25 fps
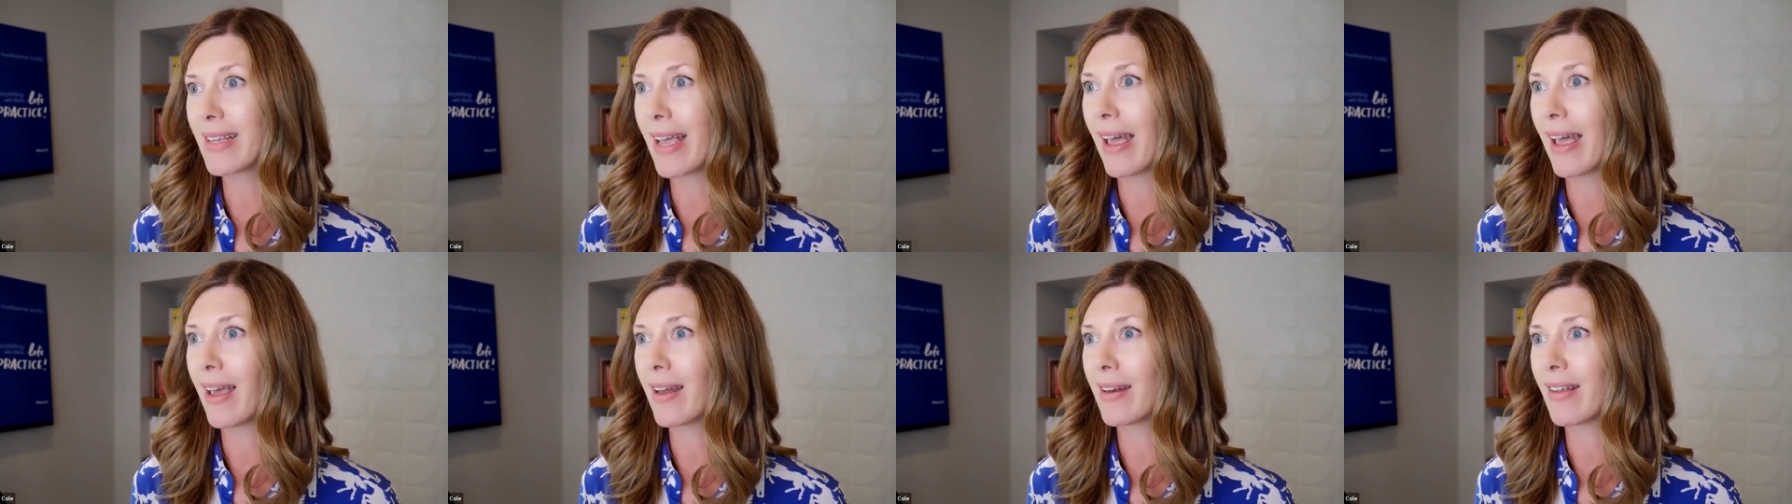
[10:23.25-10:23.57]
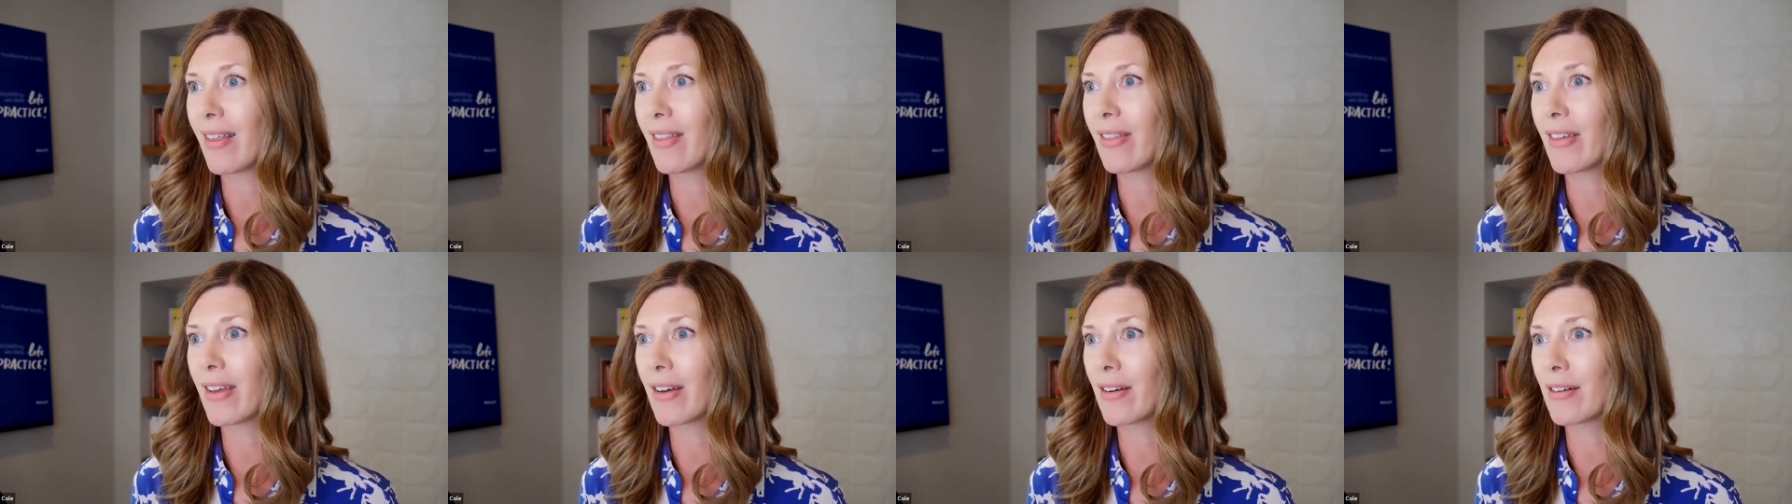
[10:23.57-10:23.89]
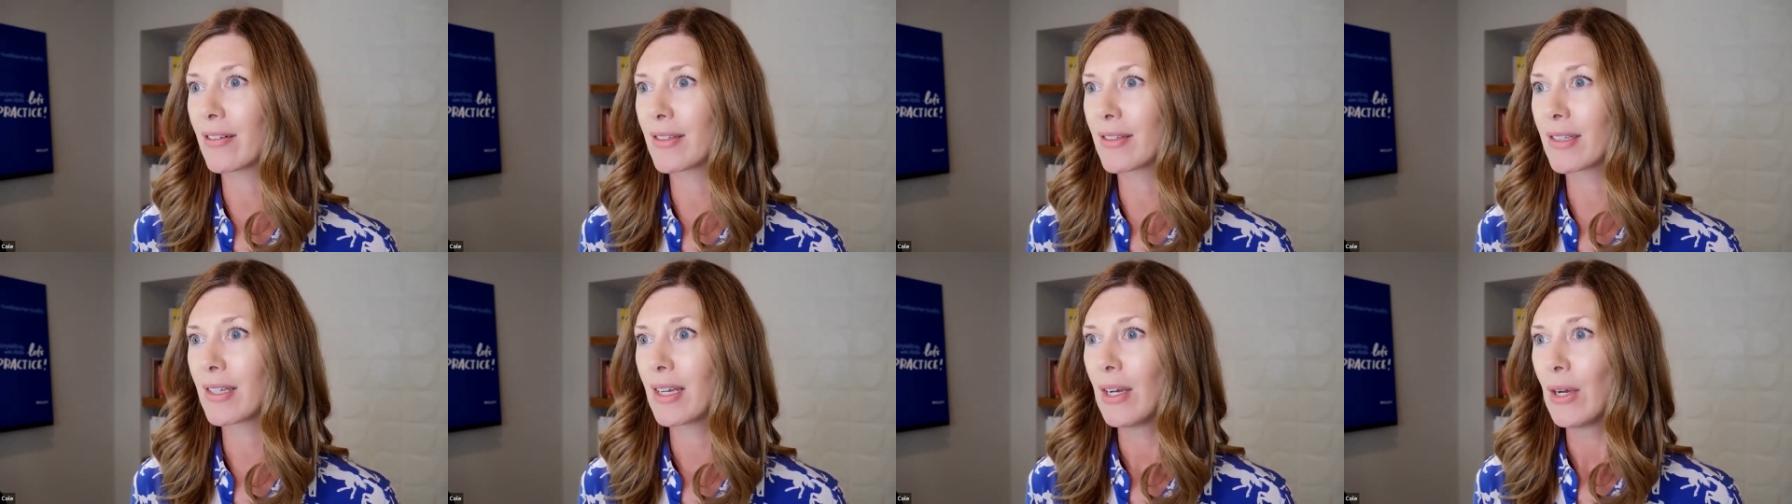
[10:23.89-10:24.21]
And
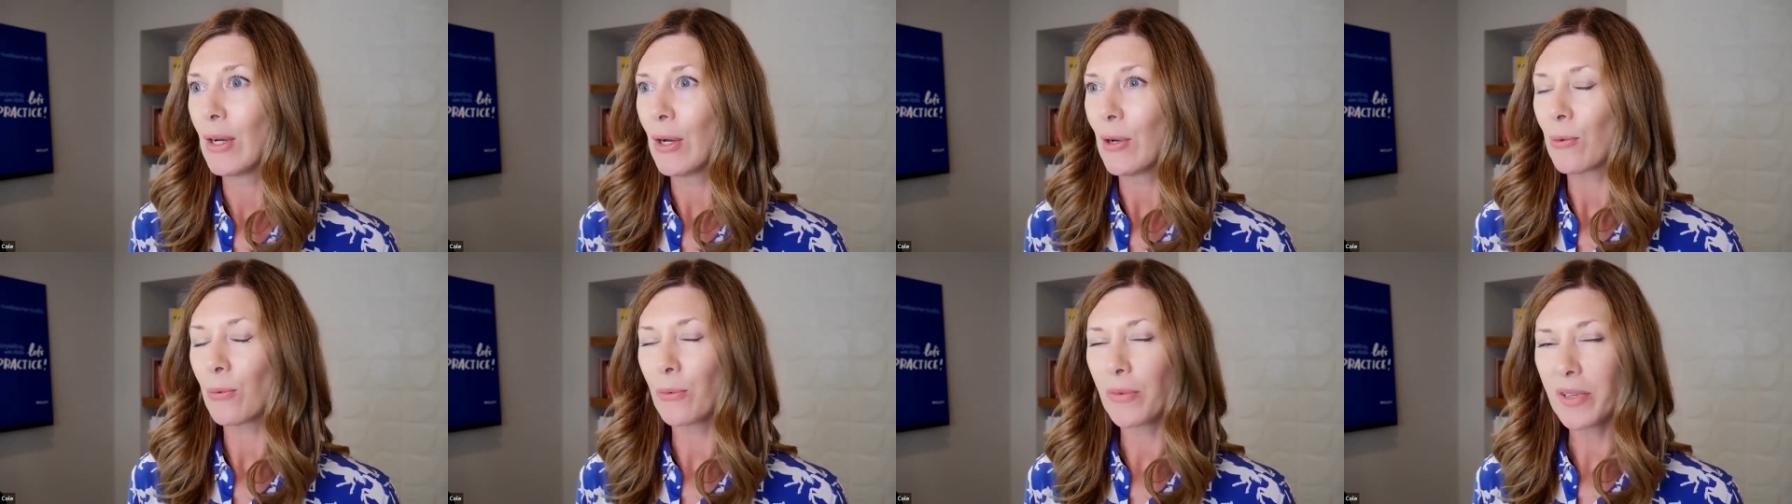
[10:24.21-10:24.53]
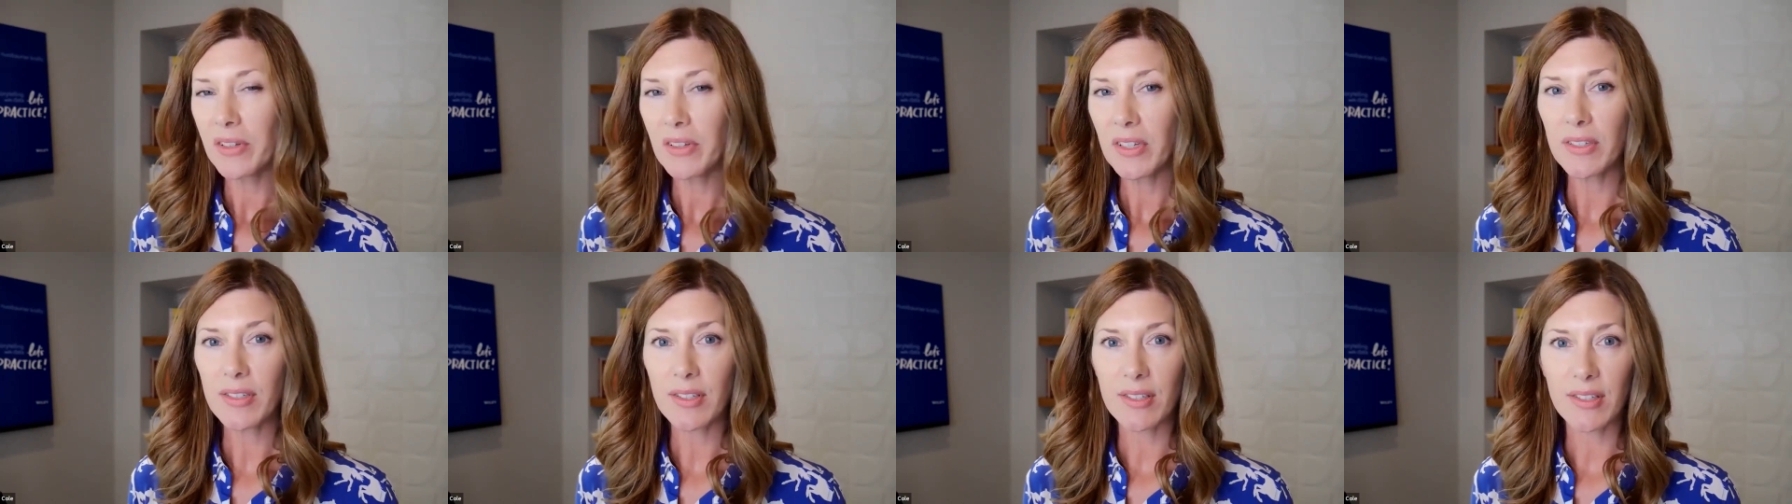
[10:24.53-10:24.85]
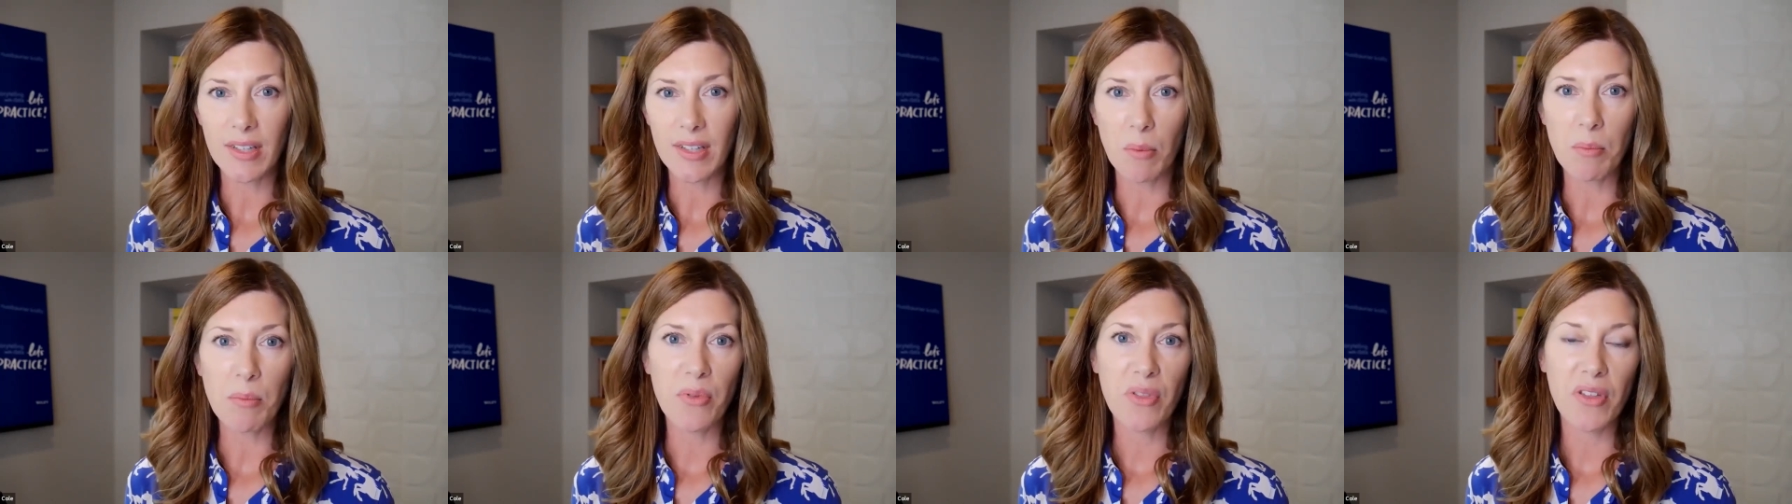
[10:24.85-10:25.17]
there's really
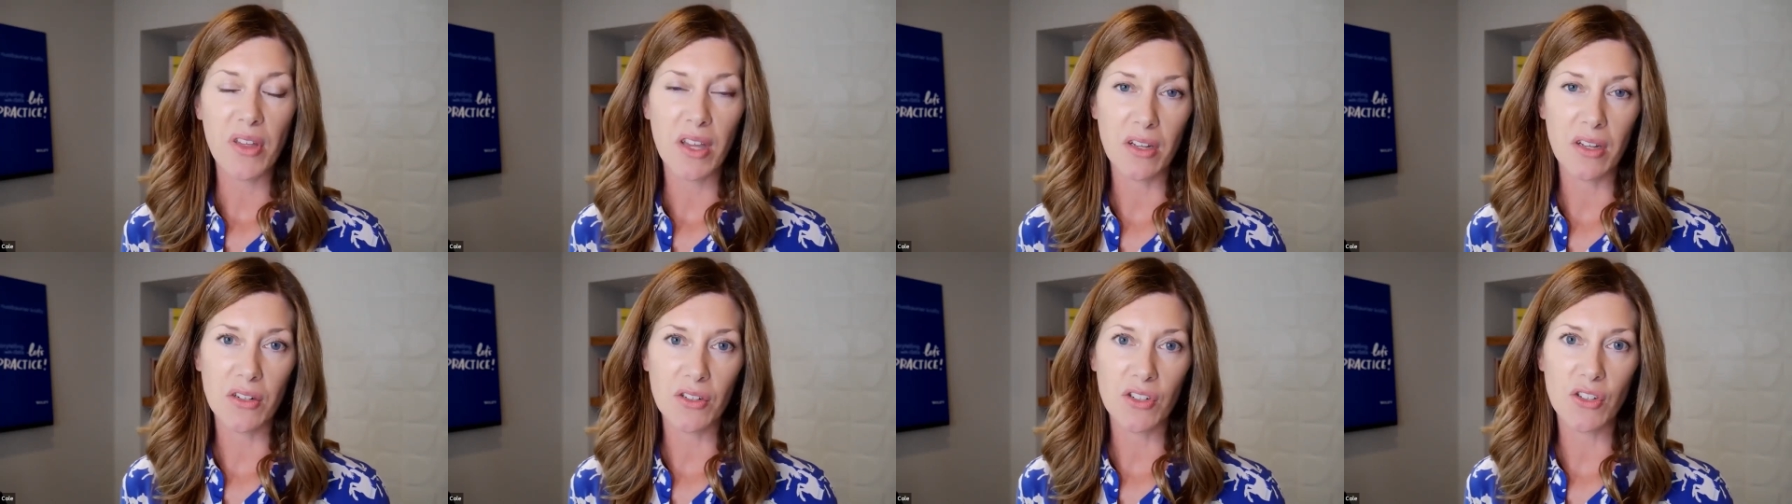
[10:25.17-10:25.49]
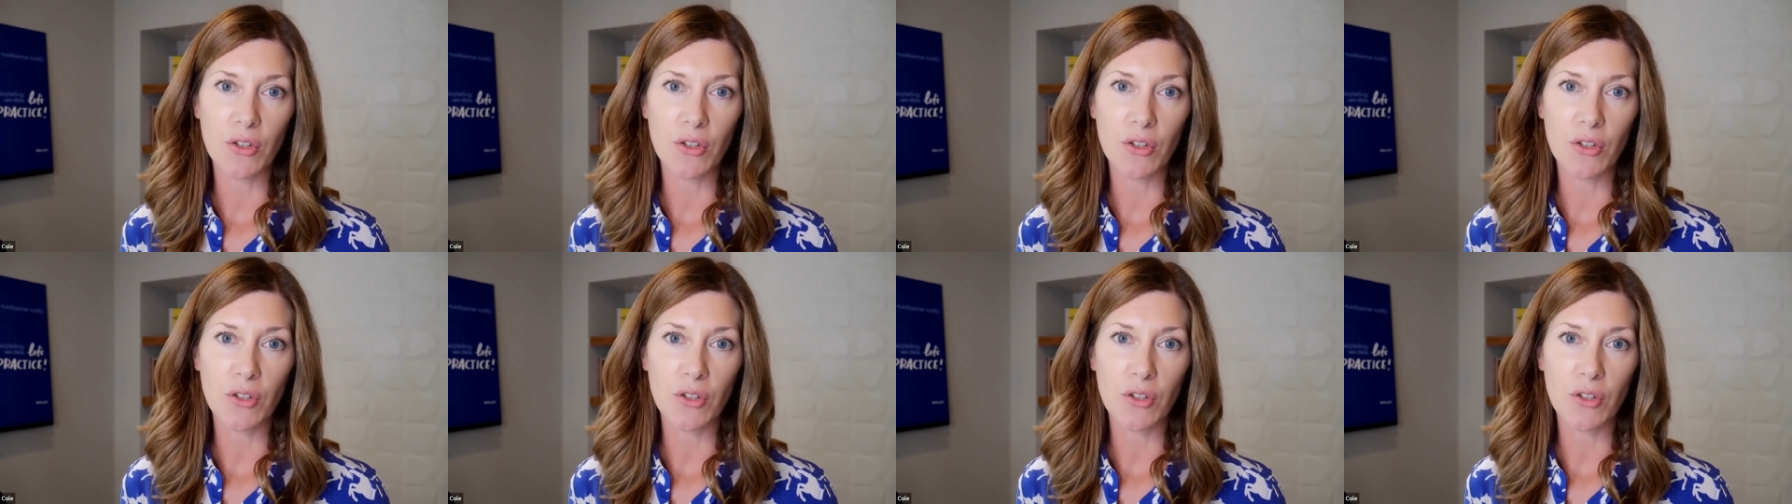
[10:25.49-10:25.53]
something